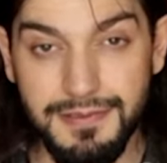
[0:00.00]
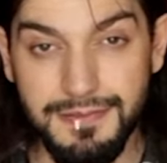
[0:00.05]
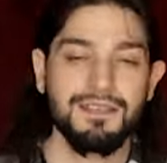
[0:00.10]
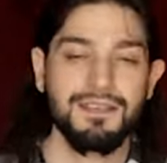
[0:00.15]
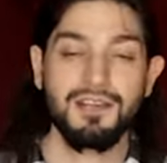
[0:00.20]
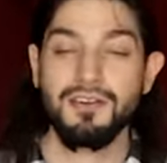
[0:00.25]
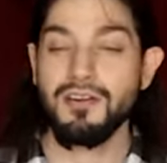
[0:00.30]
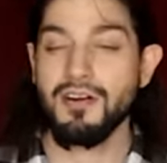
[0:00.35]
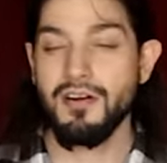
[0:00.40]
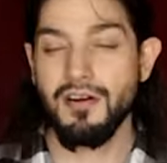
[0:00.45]

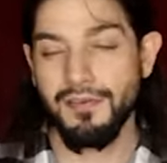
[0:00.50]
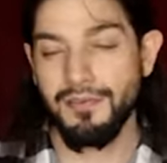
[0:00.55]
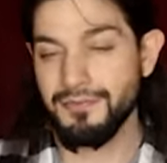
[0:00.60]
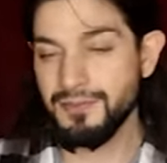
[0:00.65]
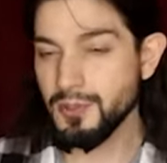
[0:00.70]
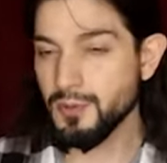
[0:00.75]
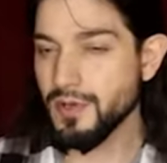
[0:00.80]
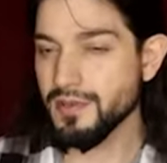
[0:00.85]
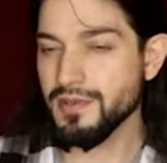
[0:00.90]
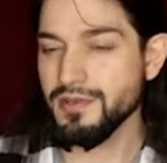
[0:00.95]
There are a
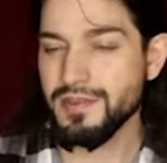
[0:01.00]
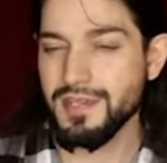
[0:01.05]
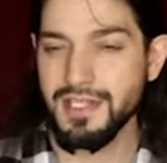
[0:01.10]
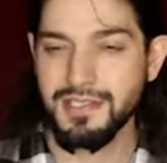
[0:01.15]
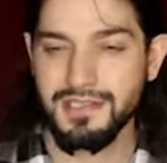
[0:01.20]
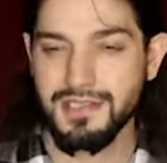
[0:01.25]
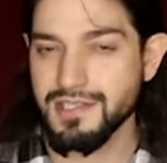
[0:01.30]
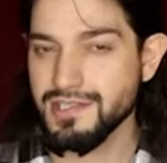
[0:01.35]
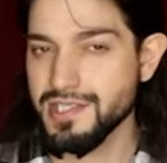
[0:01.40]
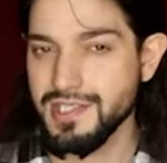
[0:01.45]
few other
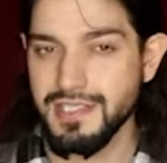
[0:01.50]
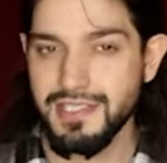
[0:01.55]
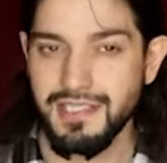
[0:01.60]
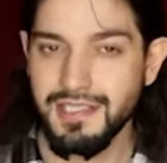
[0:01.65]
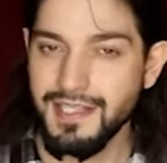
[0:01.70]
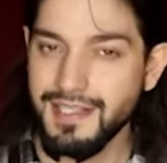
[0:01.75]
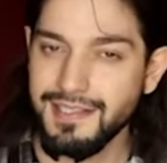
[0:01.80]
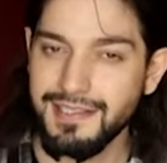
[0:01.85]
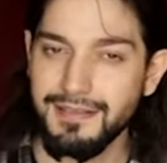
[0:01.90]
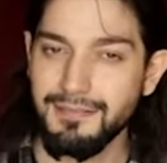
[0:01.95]
things that she
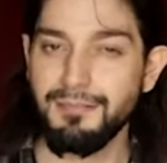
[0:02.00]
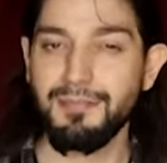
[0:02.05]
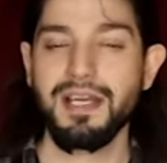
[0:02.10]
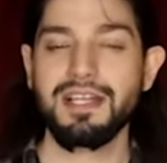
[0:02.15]
did I didn't